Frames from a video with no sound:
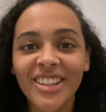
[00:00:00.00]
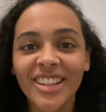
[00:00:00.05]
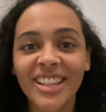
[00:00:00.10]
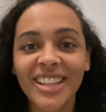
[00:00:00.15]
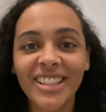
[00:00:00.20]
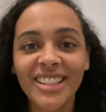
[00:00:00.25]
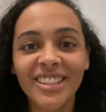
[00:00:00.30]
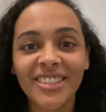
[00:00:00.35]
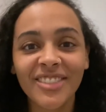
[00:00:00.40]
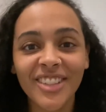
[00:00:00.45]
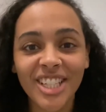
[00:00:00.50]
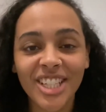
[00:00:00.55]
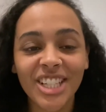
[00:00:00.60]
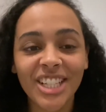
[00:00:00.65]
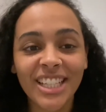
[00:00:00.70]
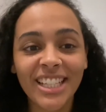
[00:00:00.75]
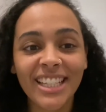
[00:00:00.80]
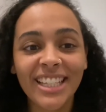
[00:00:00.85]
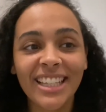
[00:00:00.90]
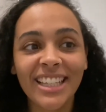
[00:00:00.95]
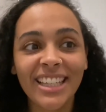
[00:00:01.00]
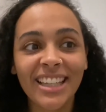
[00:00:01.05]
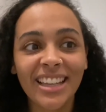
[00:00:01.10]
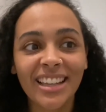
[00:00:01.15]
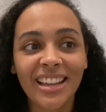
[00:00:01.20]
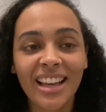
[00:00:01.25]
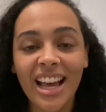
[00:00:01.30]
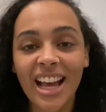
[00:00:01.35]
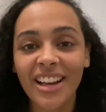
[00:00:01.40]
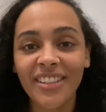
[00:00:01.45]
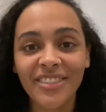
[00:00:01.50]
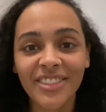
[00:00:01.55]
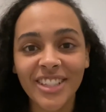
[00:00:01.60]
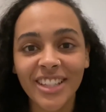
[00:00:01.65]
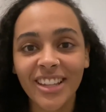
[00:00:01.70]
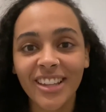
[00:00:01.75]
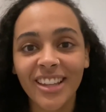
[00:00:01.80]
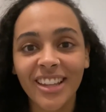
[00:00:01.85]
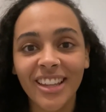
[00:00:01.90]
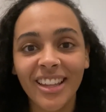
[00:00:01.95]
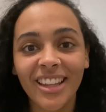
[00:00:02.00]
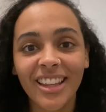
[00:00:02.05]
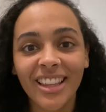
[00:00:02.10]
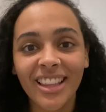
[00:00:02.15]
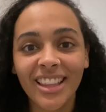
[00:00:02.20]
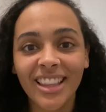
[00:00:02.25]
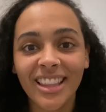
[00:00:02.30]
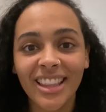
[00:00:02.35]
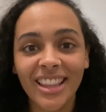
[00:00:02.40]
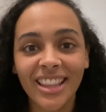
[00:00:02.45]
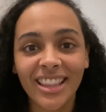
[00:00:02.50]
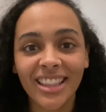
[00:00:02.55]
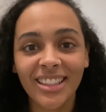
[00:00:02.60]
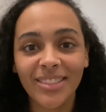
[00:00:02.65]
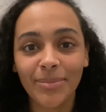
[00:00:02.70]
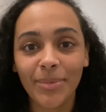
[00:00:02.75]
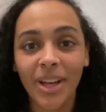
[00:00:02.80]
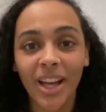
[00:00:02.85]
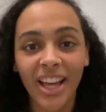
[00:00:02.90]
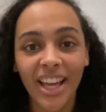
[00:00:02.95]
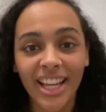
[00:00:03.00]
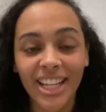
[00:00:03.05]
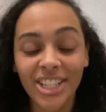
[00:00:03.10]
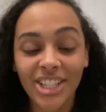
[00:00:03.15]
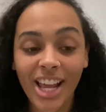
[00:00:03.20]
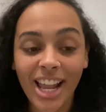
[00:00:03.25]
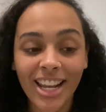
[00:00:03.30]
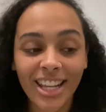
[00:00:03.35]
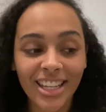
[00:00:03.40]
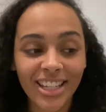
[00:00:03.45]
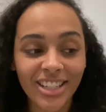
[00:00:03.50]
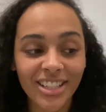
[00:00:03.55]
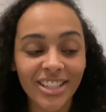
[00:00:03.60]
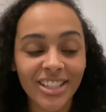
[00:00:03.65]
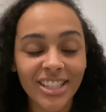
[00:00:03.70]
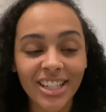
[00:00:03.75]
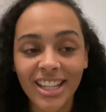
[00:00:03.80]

it's officially after my challenge.